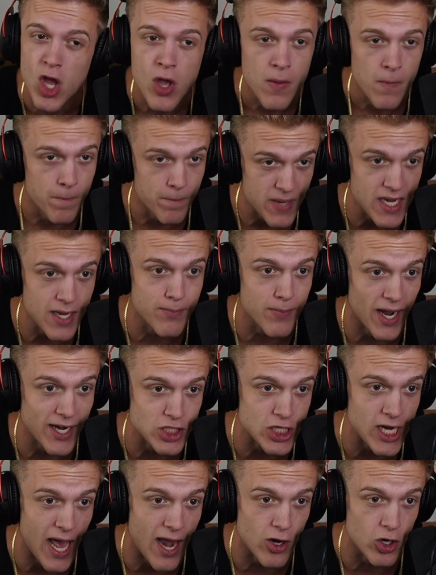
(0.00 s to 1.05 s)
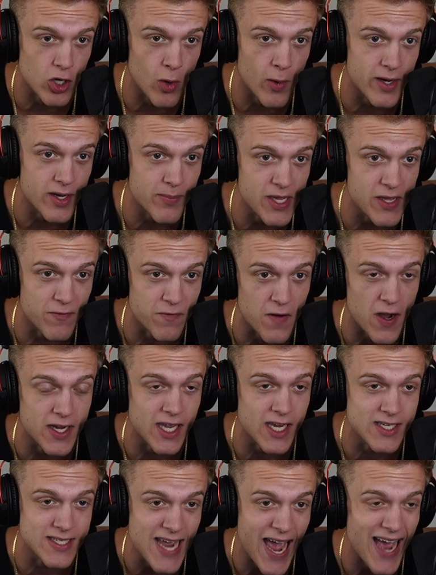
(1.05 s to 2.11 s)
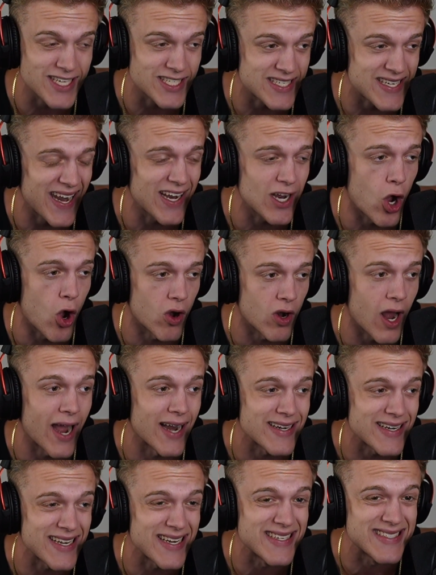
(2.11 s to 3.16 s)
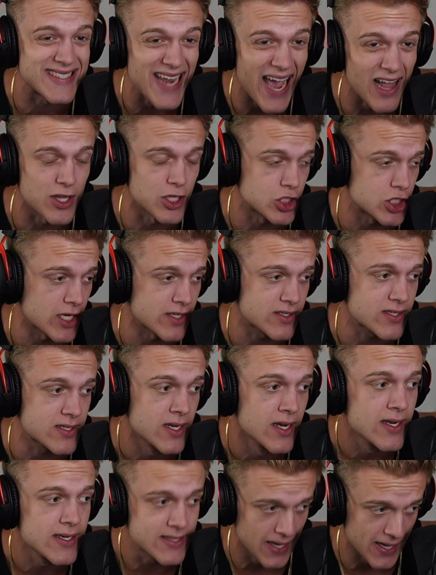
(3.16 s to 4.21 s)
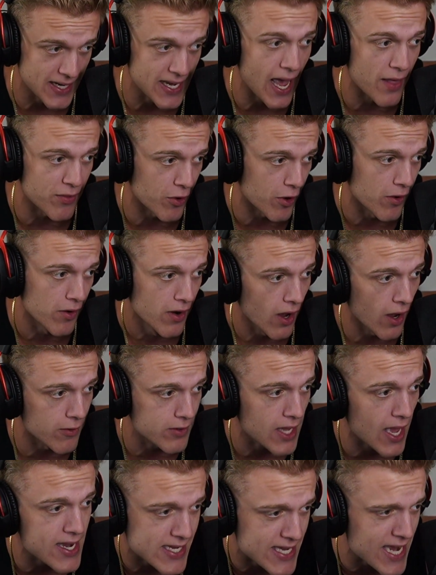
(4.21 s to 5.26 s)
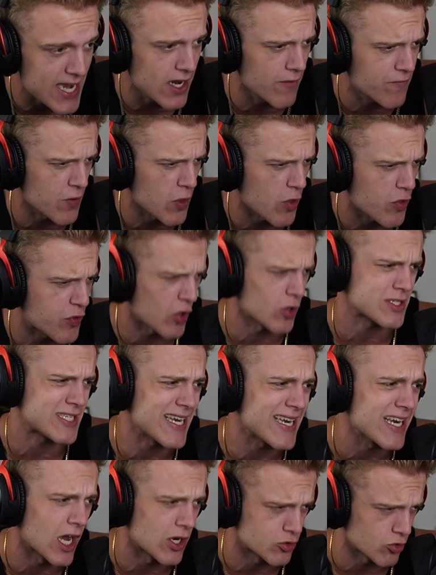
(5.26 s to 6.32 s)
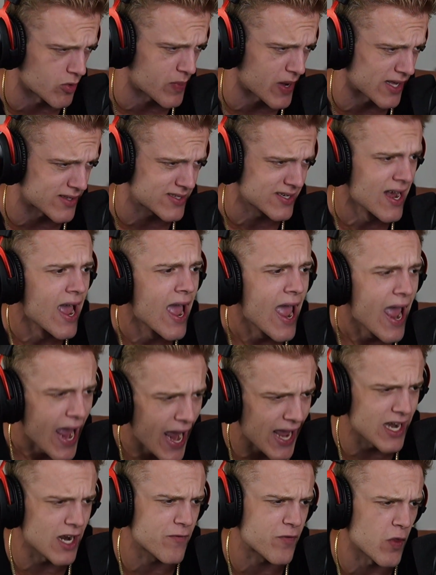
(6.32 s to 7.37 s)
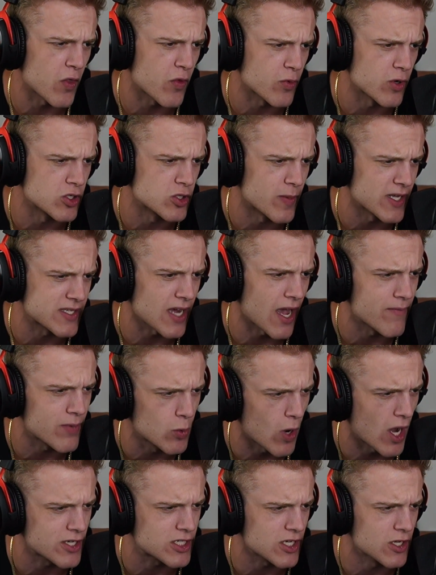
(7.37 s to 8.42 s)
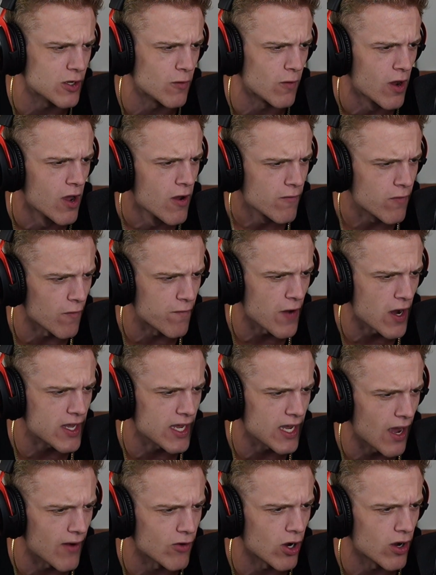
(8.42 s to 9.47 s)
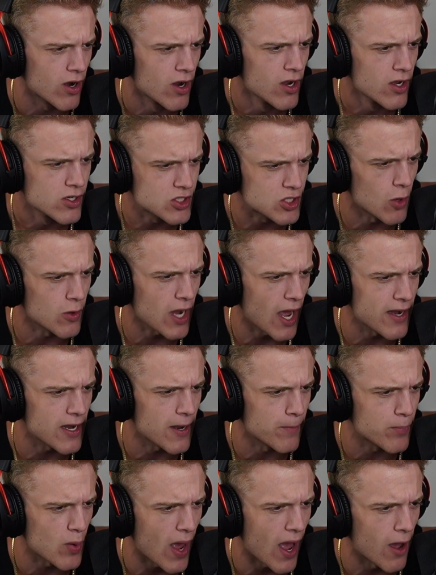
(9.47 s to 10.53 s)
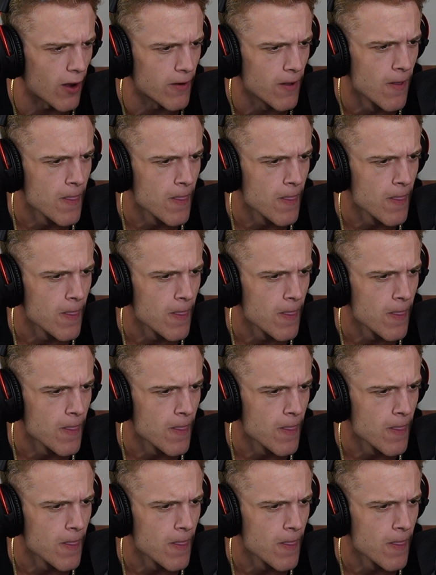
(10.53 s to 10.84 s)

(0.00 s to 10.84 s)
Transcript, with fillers: Me and my chat are going to be fucking testing our intelligence together. Okay? Kina for the 1,300 bits. Hannah for the 300 bits. I've been watching you for fucking ever. So goddamn proud.